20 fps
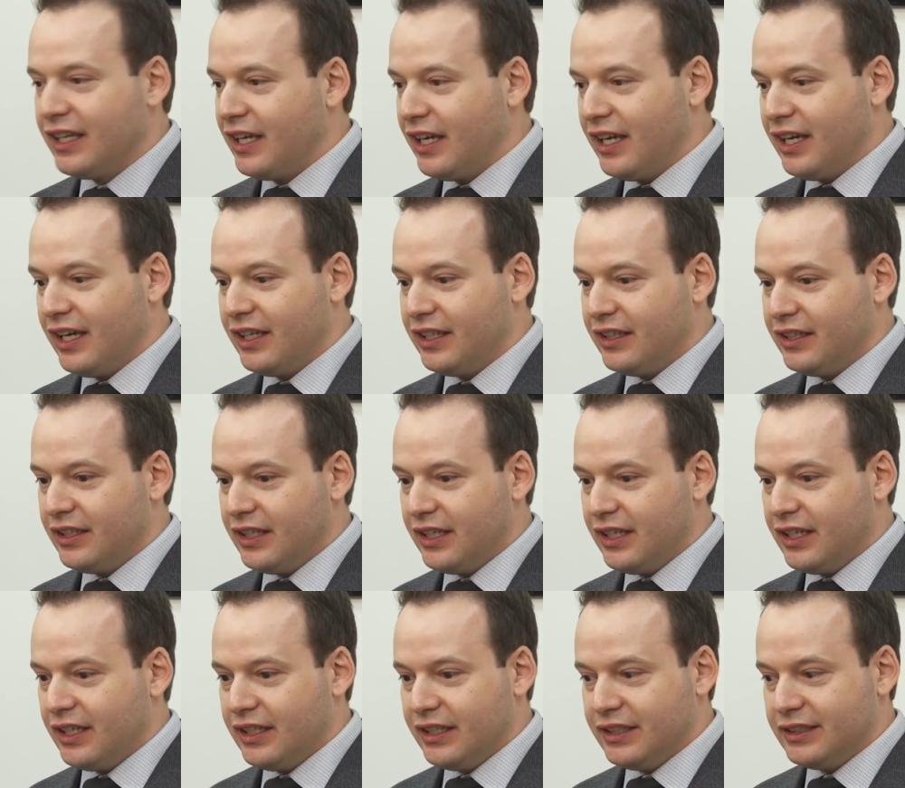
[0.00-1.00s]
And
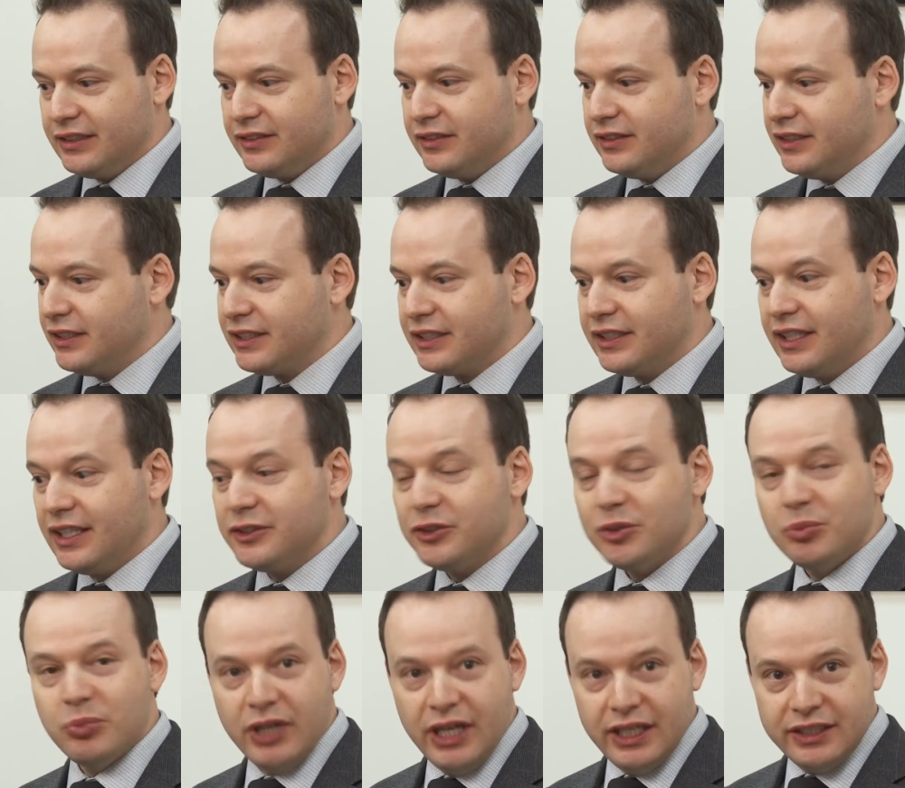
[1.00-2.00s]
it's not
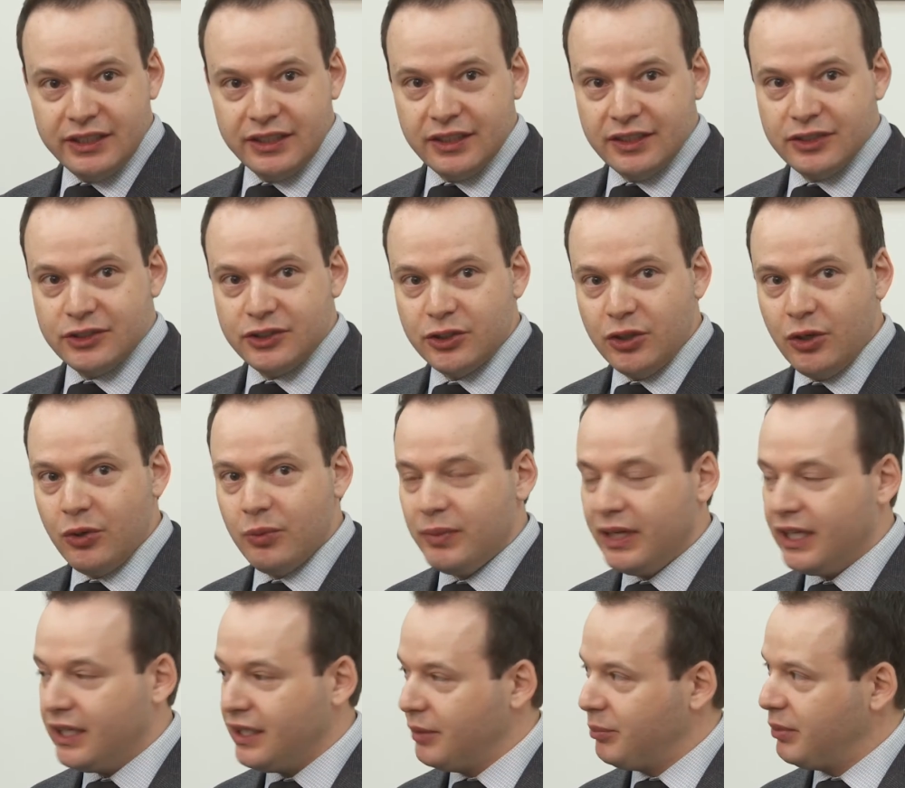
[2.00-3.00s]
surprising that so
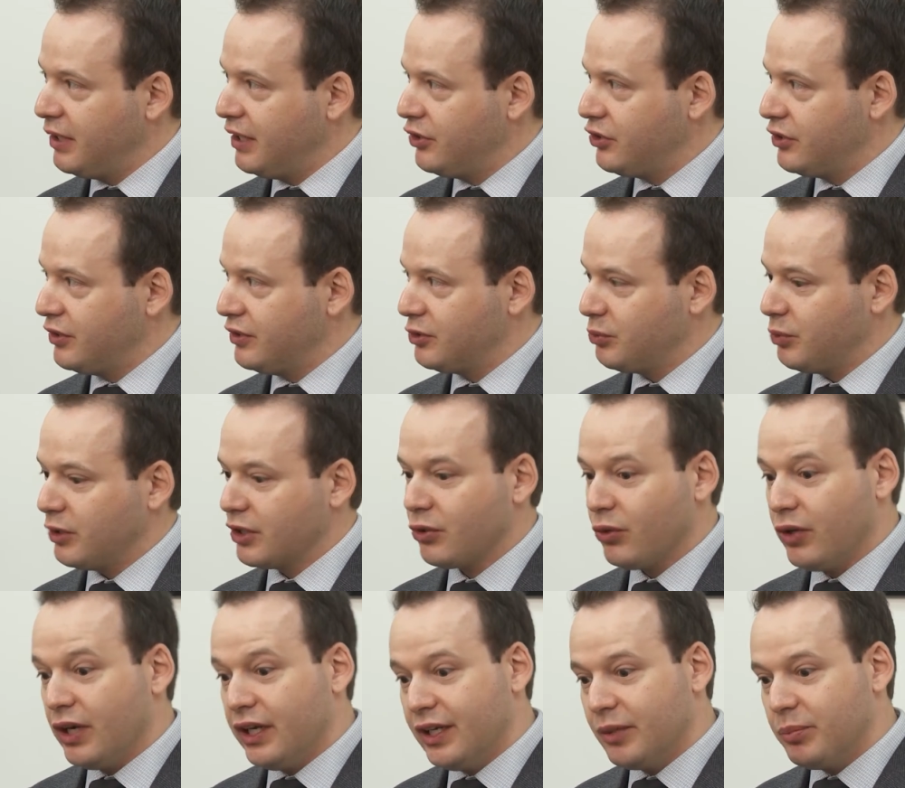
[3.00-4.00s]
many patients with
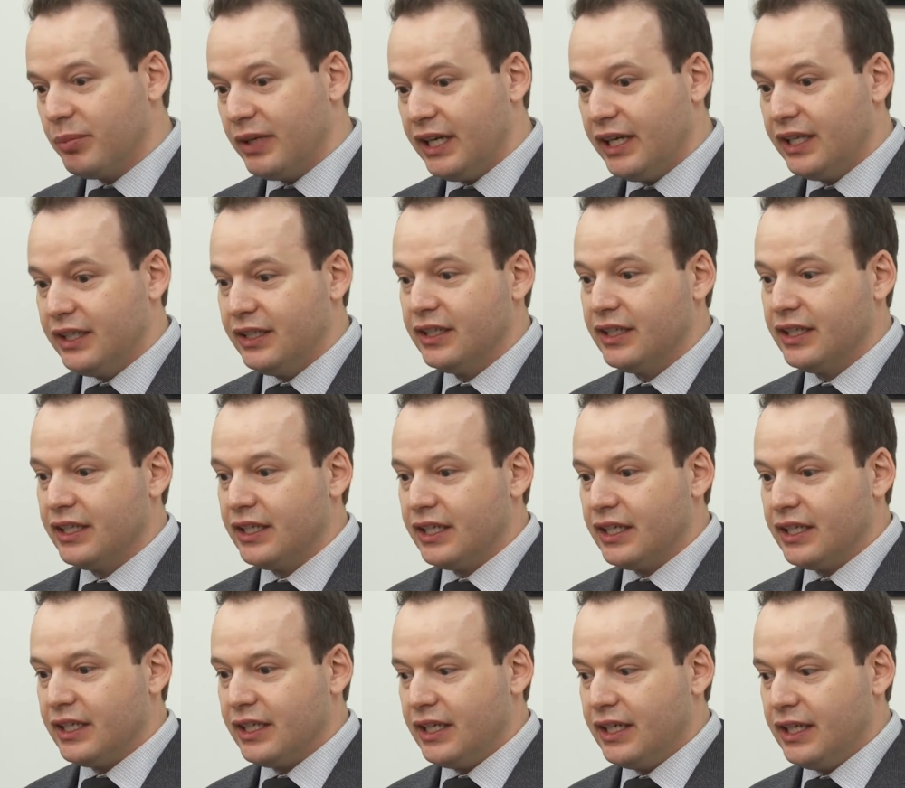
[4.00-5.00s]
chronic pain
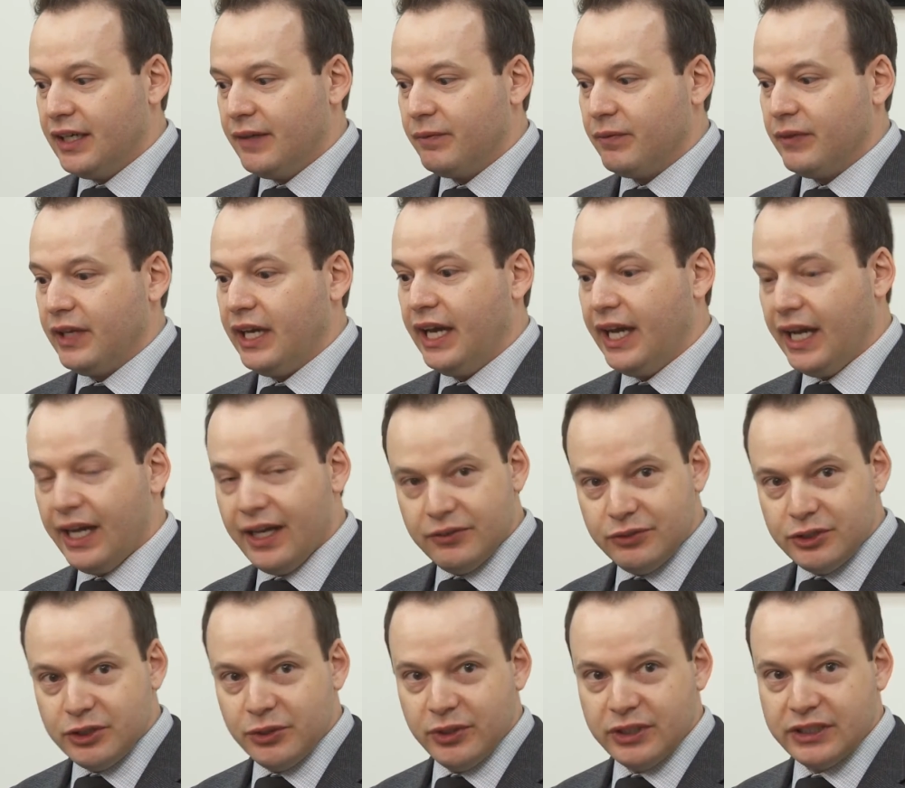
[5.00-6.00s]

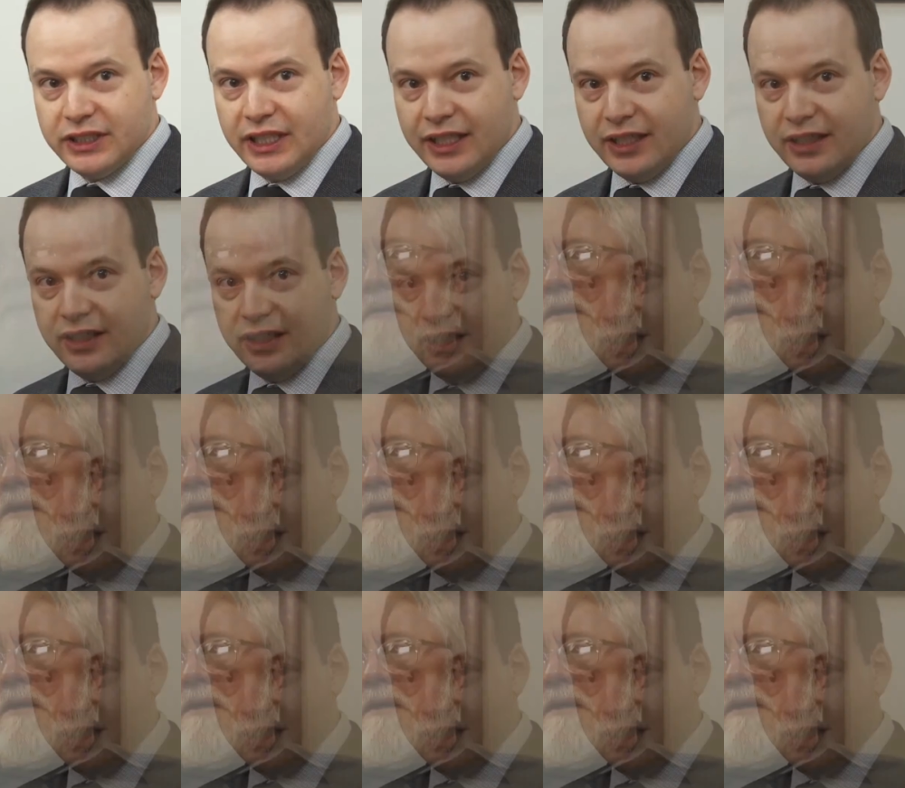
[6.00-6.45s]
have suicidal